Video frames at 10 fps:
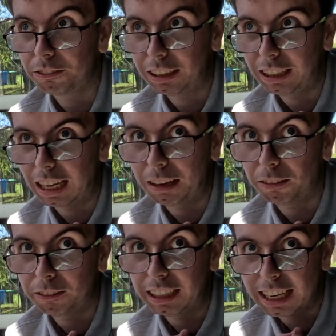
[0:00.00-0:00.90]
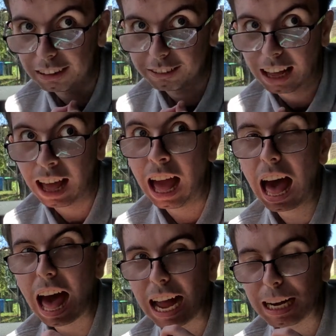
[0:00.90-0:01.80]
will reiterate,
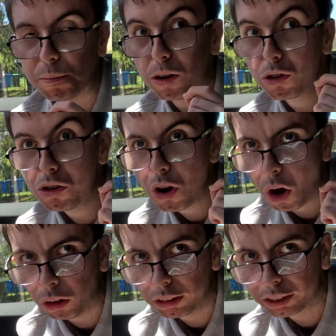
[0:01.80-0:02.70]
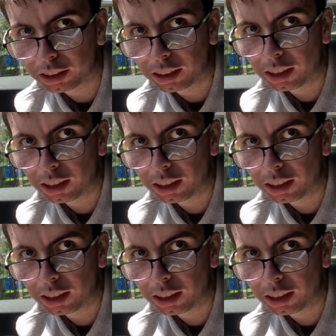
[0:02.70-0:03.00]
I am not